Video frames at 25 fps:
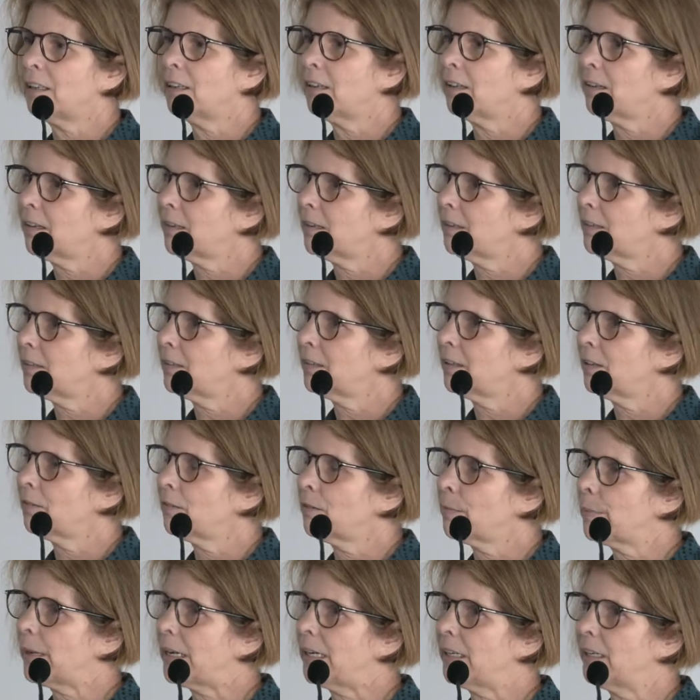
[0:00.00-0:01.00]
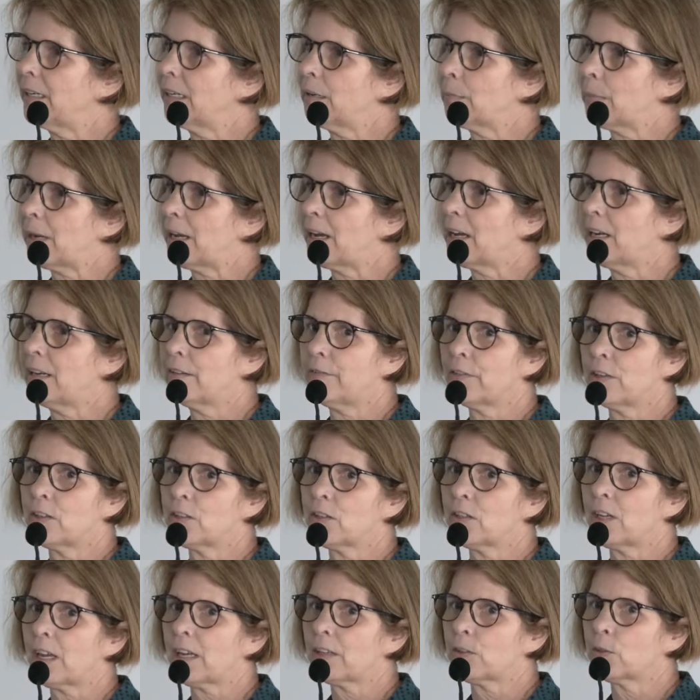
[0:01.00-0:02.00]
the remaining
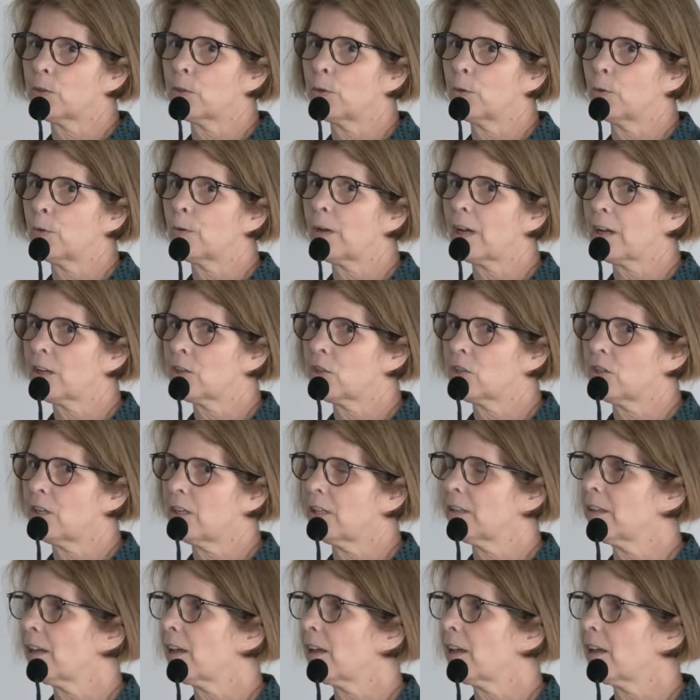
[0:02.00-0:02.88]
behaviours at all, actually.